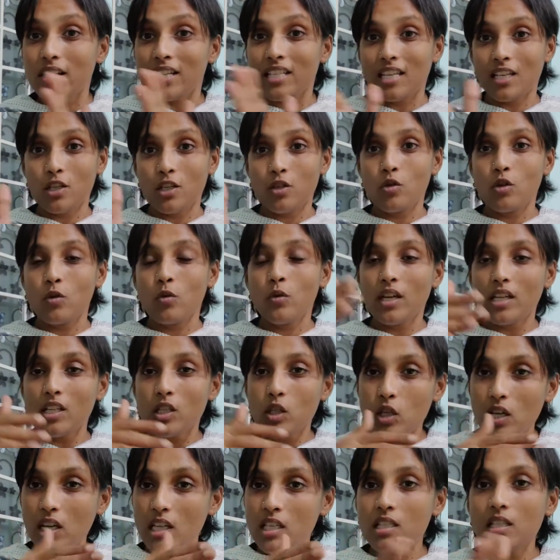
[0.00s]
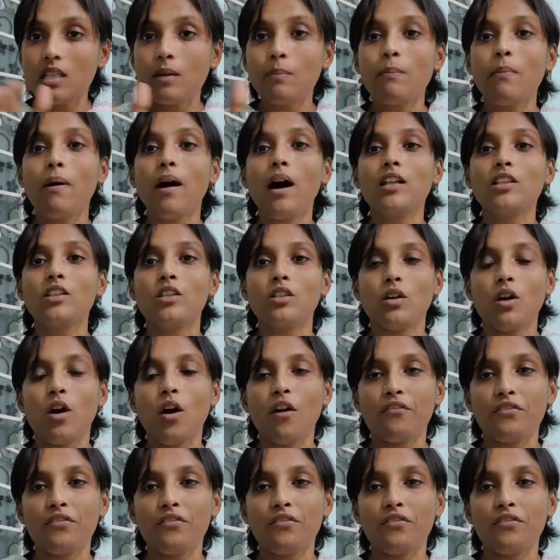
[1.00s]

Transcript: trajectory, you can change the path